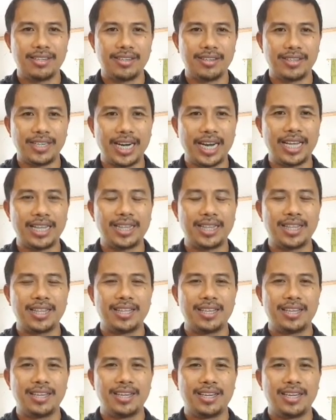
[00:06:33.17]
All right.
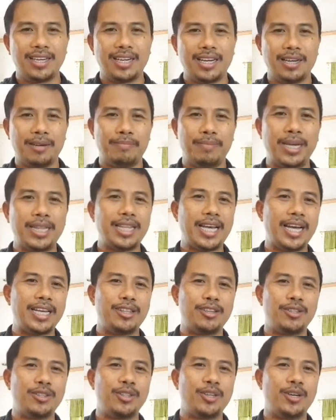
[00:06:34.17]
But I
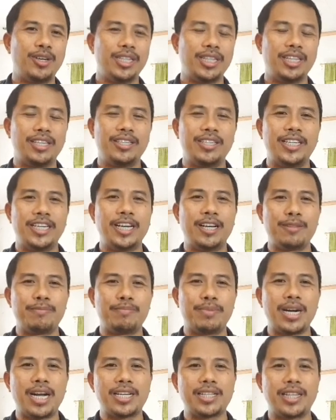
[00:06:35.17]
don't know in the real
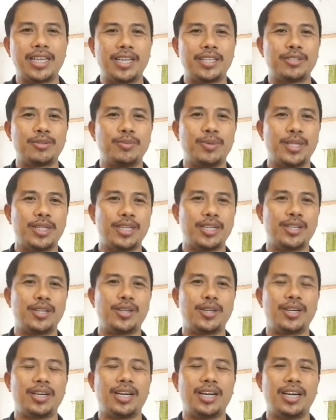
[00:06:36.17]
practice whether
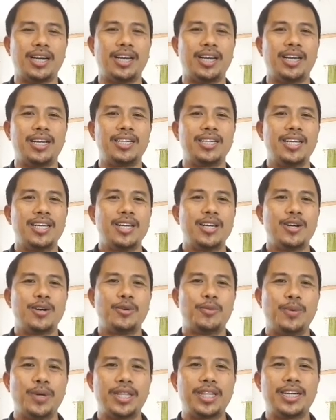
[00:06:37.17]

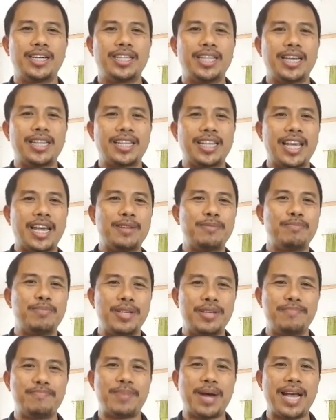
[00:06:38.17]
that can
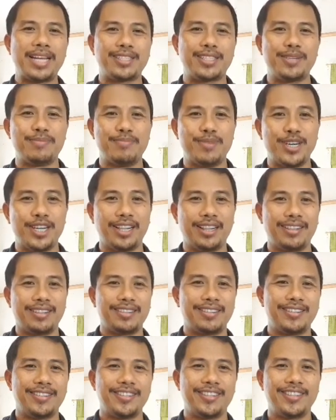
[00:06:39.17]
be possible.
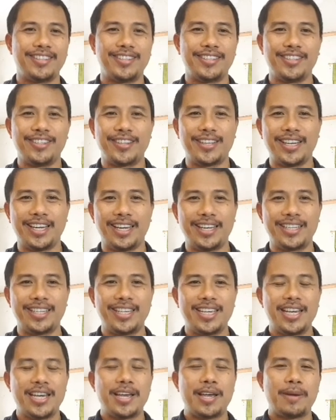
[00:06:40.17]
Okay,
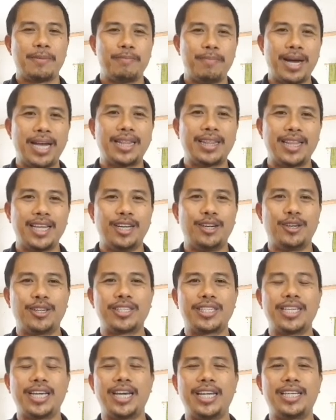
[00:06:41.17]
but the law
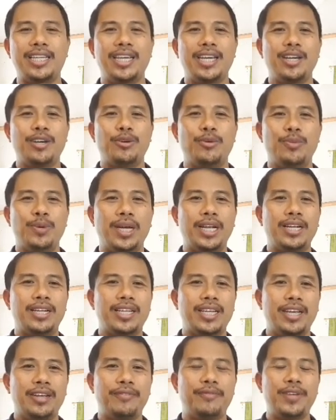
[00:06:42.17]
said, well,
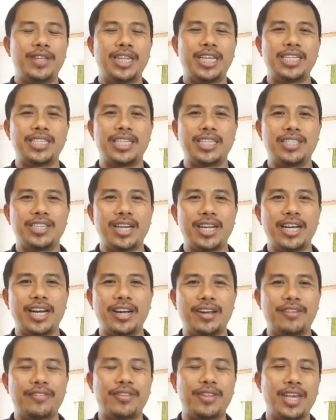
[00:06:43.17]
if it is a
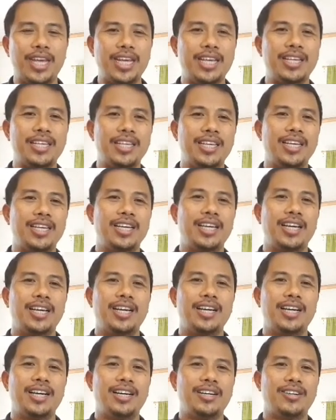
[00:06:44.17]
generic thing,
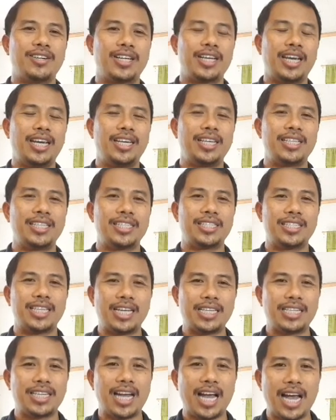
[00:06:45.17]
okay,
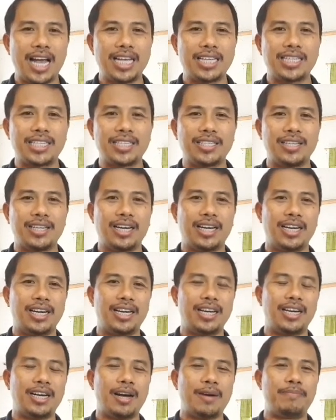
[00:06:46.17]
such as
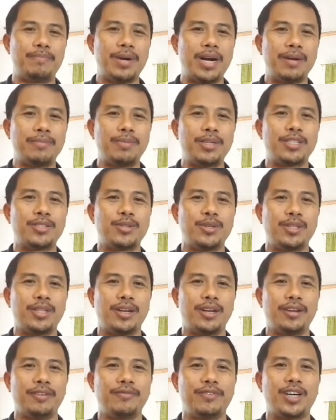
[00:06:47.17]
a promise to
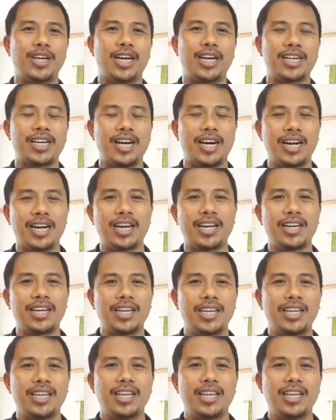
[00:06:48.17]
deliver a car,